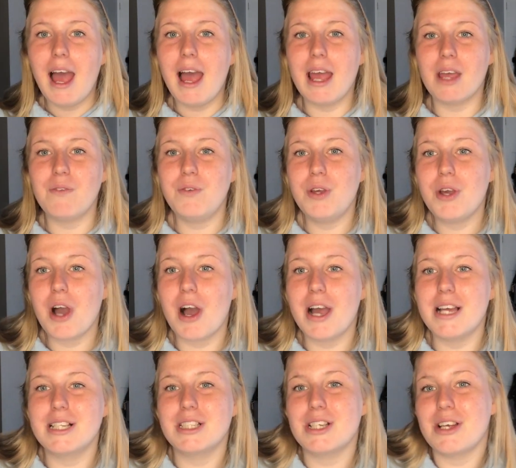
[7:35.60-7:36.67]
If you
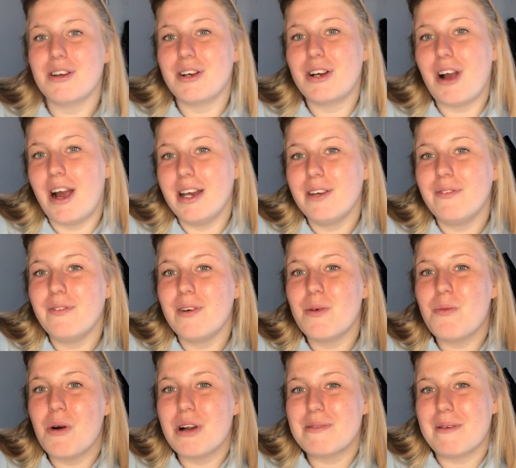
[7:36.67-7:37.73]
guys kind
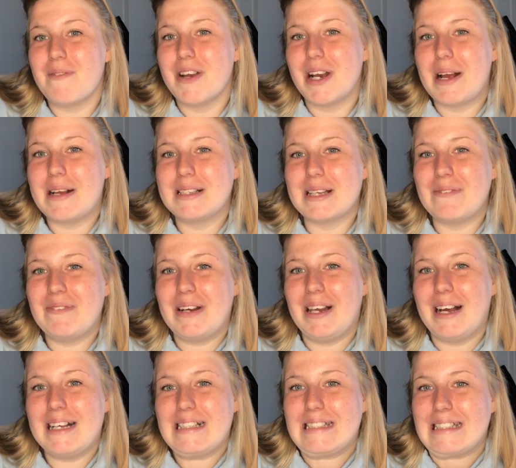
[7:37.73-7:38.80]
of watch my videos and
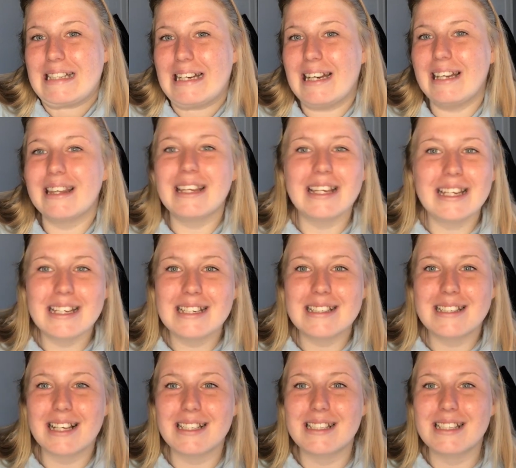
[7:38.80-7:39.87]
realise that
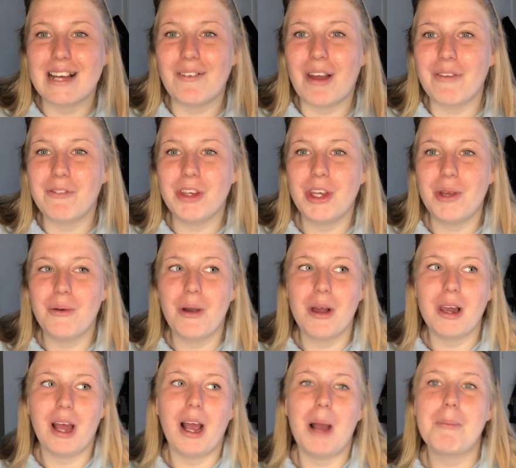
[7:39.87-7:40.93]
it doesn't sound like for you,
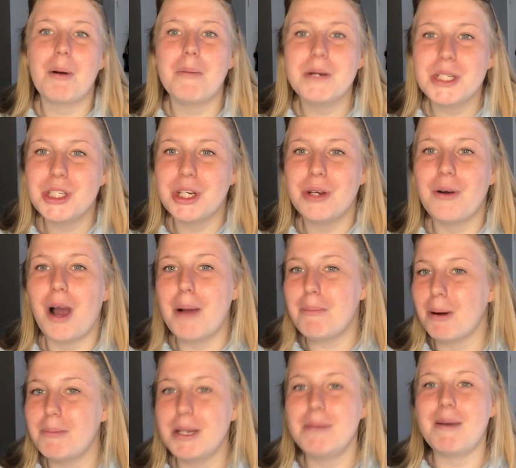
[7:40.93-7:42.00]
like, I promise you, I
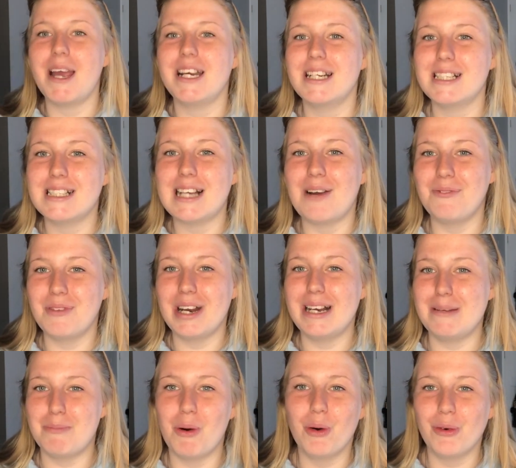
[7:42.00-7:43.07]
probably made it sound
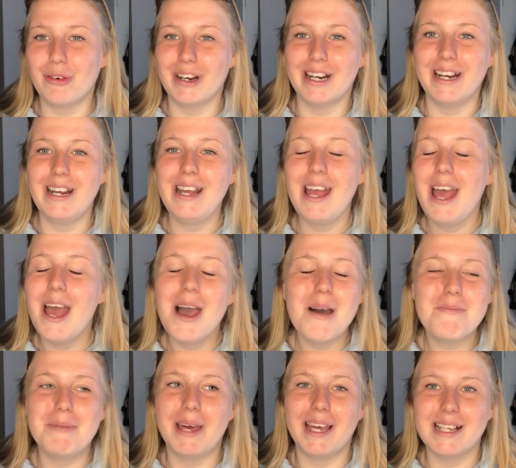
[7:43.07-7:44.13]
really boring,
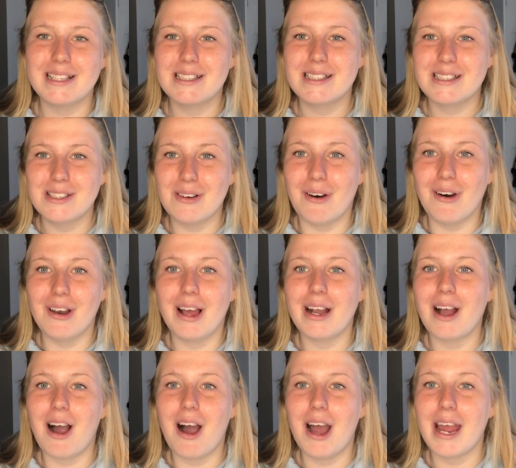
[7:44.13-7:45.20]
but it's not. Like,
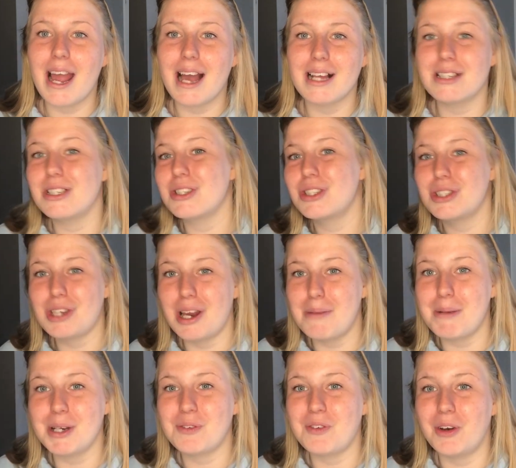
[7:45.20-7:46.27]
I had so
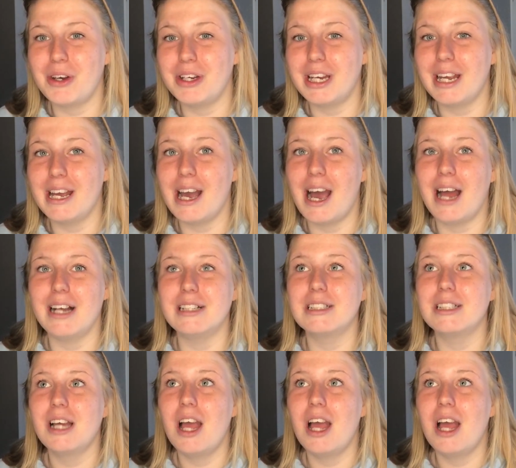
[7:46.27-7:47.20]
much fun in it and